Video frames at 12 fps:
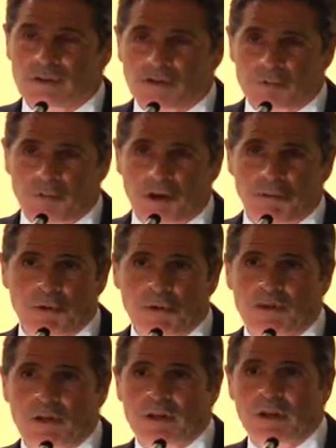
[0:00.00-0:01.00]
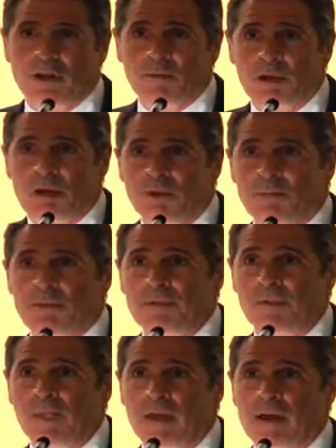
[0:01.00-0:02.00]
the spring period coming
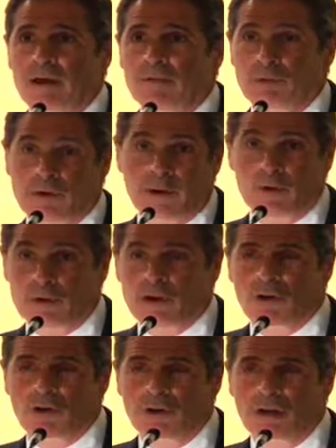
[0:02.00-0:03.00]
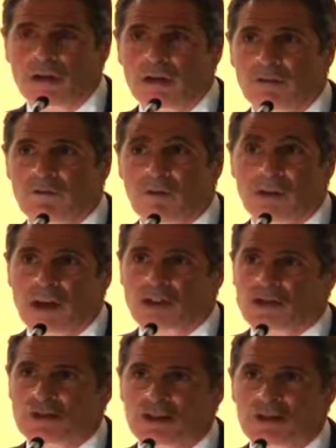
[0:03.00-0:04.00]
up uh, or that we're currently in and for
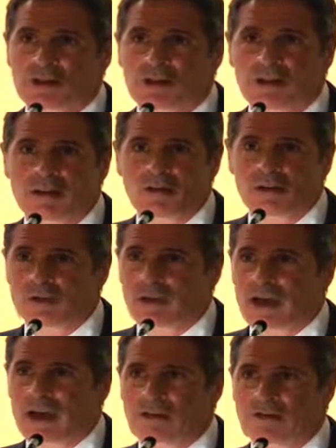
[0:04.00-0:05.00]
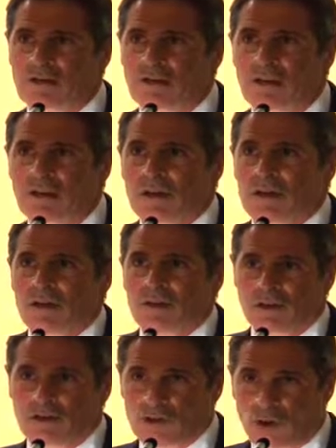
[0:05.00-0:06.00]
next year. And it really hasn't
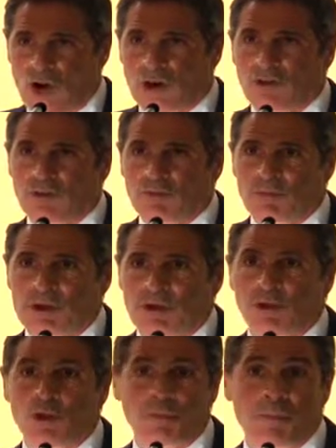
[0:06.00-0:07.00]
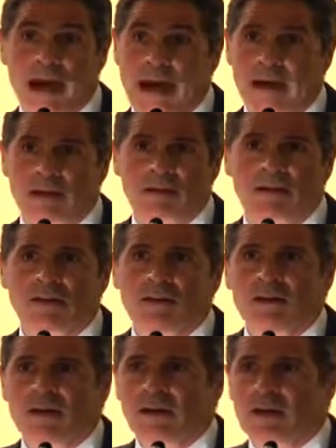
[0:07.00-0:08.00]
dawned on me to look back.
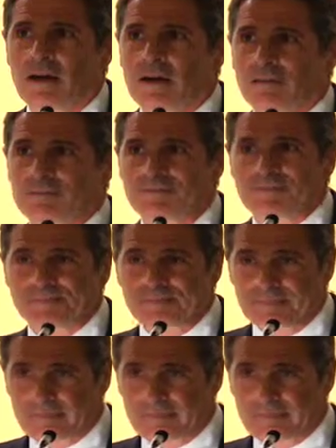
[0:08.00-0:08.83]
Um,